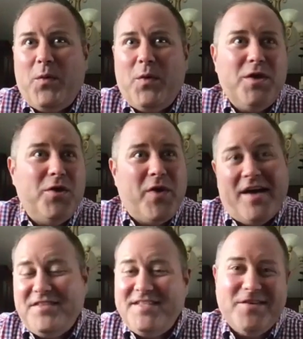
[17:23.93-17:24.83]
you
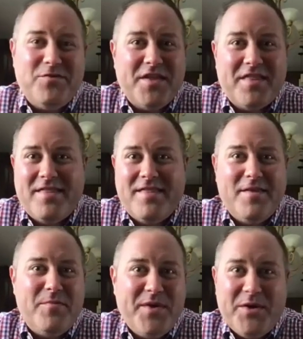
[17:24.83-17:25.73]
have to deal with the
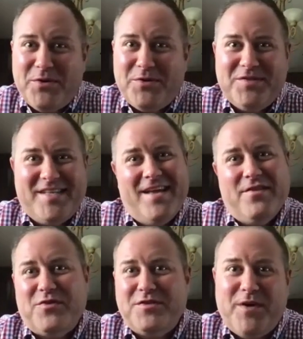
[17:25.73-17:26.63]
bills and the
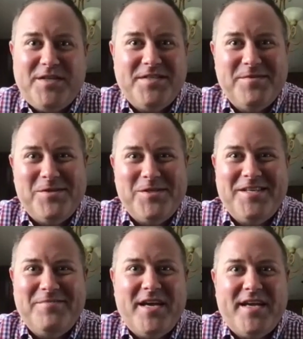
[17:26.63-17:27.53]
responsibility
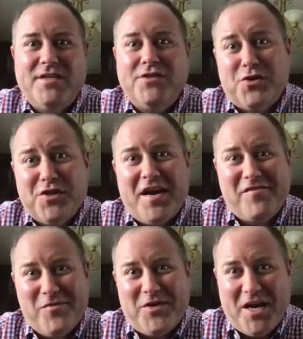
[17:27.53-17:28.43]
and making sure that
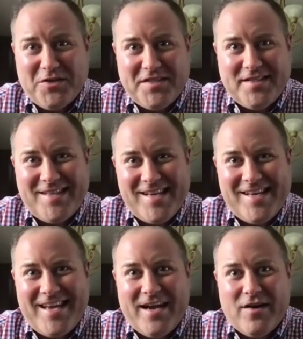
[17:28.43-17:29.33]
everyone else is taken
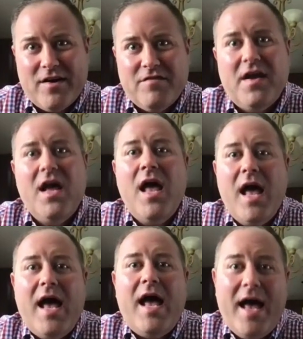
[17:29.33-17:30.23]
care of
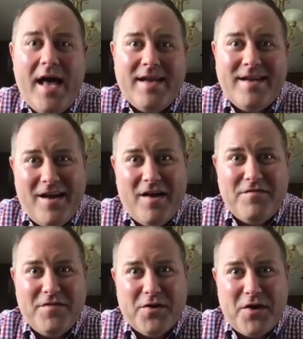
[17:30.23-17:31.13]
ahead of
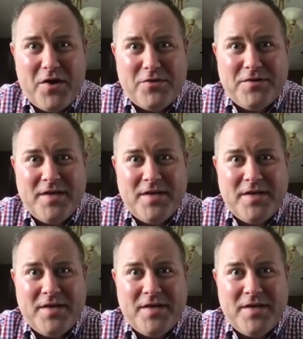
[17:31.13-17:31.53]
your own.